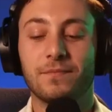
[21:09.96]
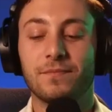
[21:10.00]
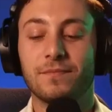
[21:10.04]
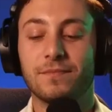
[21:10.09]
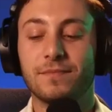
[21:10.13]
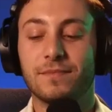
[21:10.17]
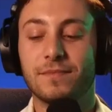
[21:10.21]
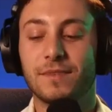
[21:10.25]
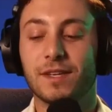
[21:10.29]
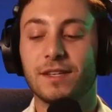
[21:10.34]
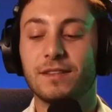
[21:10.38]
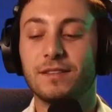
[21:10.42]

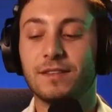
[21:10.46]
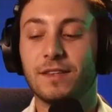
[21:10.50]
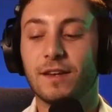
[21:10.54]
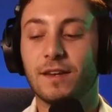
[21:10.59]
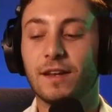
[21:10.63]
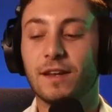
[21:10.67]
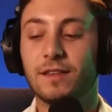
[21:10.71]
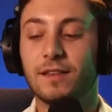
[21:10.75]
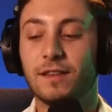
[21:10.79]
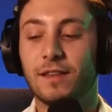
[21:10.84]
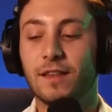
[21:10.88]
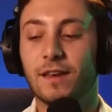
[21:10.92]
Da.
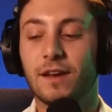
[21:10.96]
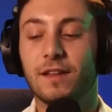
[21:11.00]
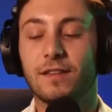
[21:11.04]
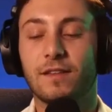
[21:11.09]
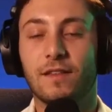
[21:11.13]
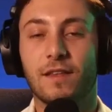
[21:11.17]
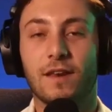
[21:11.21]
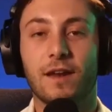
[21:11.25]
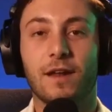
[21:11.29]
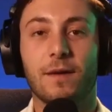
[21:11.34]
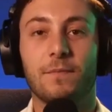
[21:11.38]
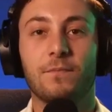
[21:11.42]

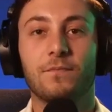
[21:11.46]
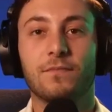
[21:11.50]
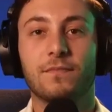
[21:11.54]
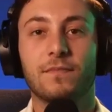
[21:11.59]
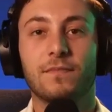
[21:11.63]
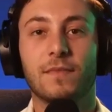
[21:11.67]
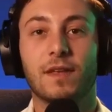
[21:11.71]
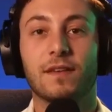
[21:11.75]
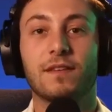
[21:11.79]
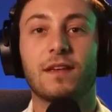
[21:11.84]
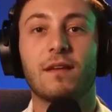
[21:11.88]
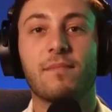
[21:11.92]

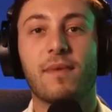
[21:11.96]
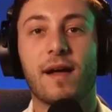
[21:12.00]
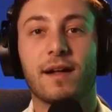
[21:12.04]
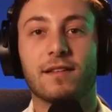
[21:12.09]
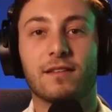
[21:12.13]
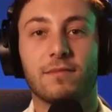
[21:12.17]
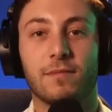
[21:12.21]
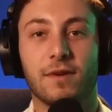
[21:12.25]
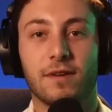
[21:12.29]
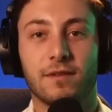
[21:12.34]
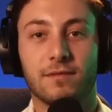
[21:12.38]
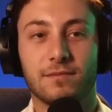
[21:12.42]
Say it back to
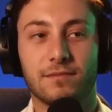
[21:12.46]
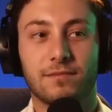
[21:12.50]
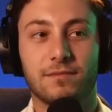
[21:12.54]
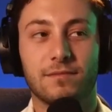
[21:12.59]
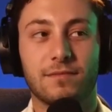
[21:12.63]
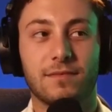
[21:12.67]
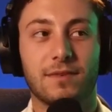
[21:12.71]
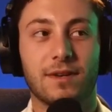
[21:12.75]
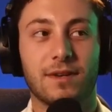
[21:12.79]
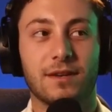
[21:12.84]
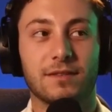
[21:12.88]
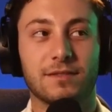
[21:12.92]
me.
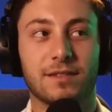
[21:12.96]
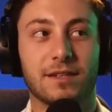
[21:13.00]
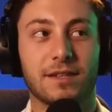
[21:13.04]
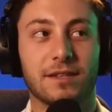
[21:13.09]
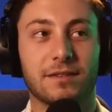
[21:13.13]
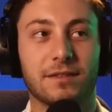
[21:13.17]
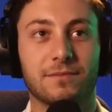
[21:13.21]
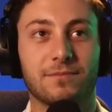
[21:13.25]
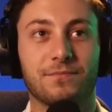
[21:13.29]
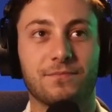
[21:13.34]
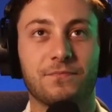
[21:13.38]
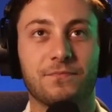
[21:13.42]
I was like,
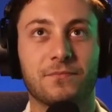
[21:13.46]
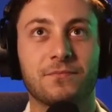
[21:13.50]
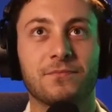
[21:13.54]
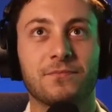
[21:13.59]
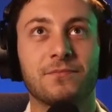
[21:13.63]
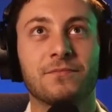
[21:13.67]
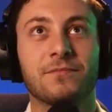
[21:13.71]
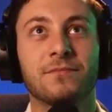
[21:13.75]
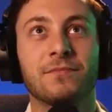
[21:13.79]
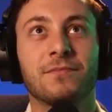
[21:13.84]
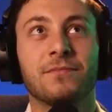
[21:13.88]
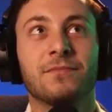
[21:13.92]

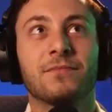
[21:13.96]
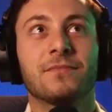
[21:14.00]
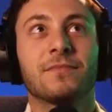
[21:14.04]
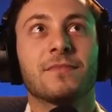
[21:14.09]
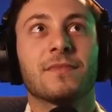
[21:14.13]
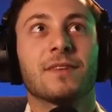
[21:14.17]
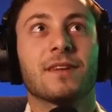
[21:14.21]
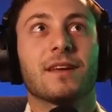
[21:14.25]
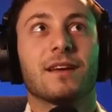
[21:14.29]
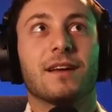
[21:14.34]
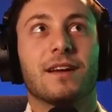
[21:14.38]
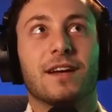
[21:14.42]

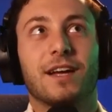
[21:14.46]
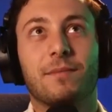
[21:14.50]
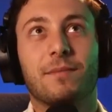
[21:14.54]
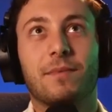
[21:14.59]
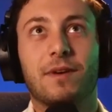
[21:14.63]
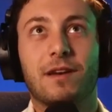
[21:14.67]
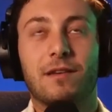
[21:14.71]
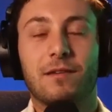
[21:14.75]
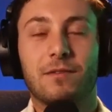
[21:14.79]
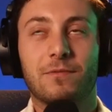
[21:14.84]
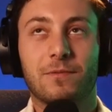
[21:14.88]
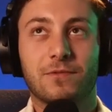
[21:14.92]
hi, my
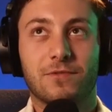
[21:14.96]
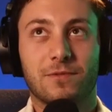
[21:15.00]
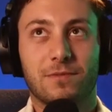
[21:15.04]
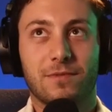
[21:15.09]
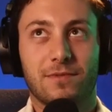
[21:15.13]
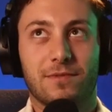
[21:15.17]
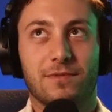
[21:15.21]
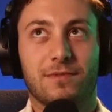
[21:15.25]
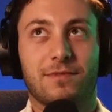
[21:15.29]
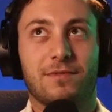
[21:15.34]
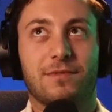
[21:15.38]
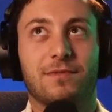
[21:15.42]
name is Mitchell
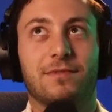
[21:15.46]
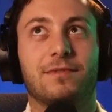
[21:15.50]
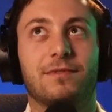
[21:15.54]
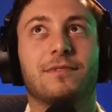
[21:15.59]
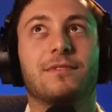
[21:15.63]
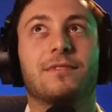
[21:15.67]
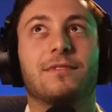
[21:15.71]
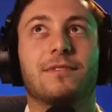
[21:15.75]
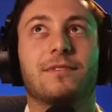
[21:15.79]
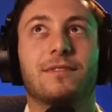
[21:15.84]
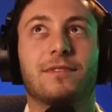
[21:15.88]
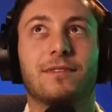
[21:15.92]
Bernstein,
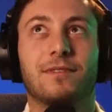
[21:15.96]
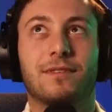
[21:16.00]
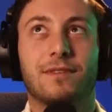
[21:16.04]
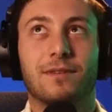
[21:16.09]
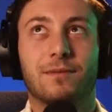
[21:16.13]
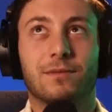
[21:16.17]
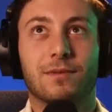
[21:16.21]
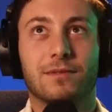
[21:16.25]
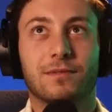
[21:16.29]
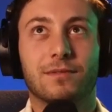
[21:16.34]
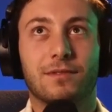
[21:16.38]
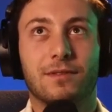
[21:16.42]
and I
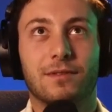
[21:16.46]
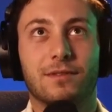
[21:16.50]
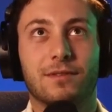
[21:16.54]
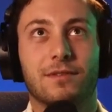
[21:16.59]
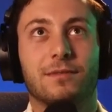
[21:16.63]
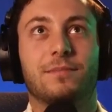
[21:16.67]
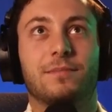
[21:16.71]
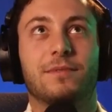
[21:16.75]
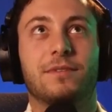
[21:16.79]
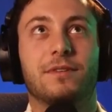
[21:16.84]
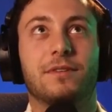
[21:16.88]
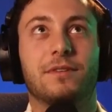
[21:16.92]
worked at this
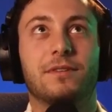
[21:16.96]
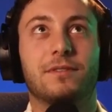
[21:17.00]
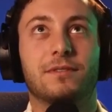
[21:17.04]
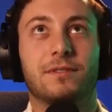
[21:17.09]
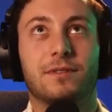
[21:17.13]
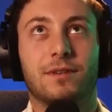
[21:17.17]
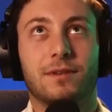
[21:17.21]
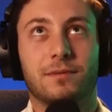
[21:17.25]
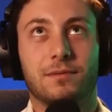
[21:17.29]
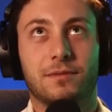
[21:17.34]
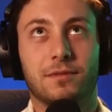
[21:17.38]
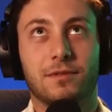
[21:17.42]
company, and then
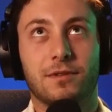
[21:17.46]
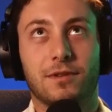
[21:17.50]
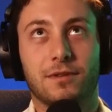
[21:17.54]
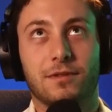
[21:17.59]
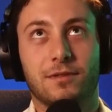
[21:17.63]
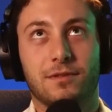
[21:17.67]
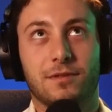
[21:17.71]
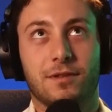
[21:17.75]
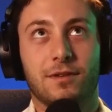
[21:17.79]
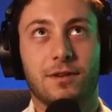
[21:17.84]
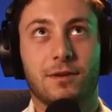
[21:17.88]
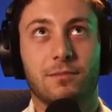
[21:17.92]
I did this,
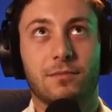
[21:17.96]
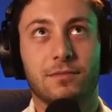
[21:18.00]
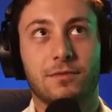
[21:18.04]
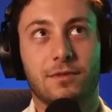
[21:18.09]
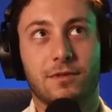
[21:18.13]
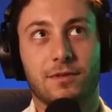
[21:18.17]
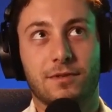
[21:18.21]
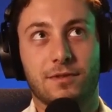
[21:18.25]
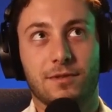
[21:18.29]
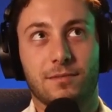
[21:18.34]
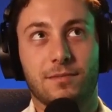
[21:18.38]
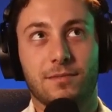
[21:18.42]
and then I went to
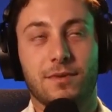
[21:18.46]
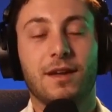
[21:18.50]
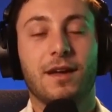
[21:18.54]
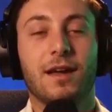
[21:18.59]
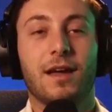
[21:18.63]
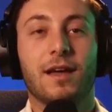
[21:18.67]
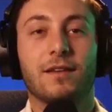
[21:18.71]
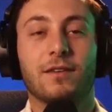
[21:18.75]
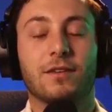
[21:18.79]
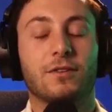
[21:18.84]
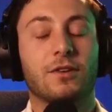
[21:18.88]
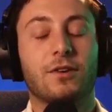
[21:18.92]
this company.
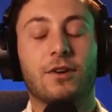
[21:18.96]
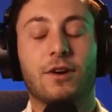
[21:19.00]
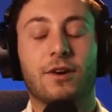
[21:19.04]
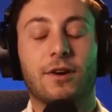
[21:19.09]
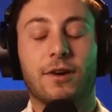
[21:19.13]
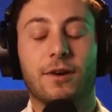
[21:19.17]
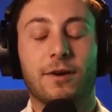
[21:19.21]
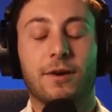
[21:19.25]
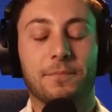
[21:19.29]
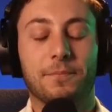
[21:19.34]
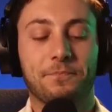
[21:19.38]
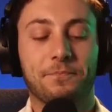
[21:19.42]
He's like,
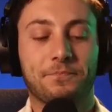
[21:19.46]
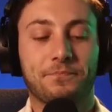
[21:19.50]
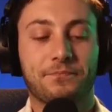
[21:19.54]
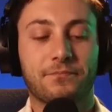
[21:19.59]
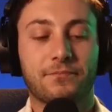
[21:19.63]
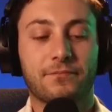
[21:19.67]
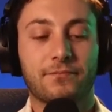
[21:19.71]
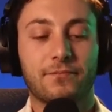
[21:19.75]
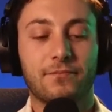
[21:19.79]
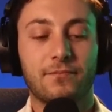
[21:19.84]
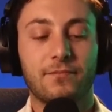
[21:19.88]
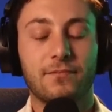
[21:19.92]
no.
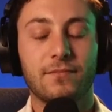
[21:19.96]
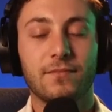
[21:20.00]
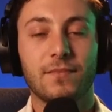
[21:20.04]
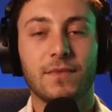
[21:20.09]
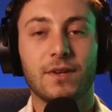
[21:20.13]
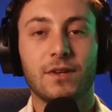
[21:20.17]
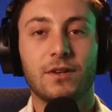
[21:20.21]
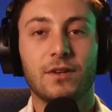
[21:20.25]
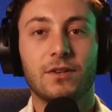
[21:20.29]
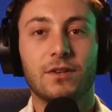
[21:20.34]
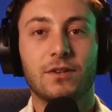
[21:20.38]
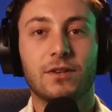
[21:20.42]

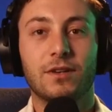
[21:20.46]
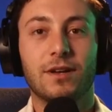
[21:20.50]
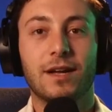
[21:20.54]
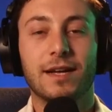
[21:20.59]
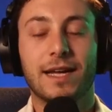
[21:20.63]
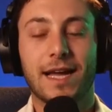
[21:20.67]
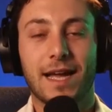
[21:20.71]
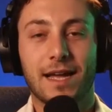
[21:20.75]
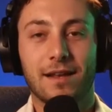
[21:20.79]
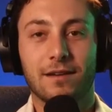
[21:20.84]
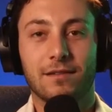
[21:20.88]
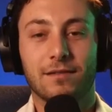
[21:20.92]

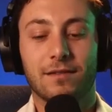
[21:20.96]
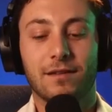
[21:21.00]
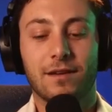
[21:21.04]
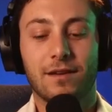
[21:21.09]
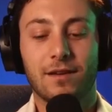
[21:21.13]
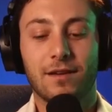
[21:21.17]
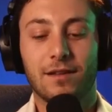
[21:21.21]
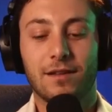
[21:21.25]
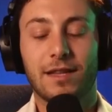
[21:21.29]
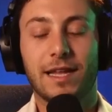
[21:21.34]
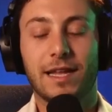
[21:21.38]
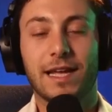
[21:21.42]
Again,
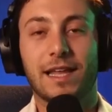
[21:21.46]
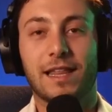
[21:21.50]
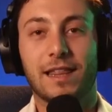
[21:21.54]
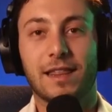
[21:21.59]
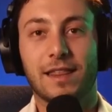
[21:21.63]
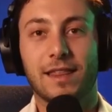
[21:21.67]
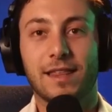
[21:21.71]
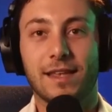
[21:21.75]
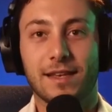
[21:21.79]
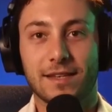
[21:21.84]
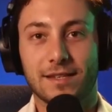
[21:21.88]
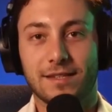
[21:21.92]
like
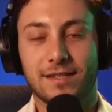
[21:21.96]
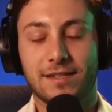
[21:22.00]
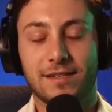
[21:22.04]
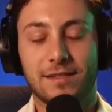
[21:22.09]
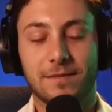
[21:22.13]
this.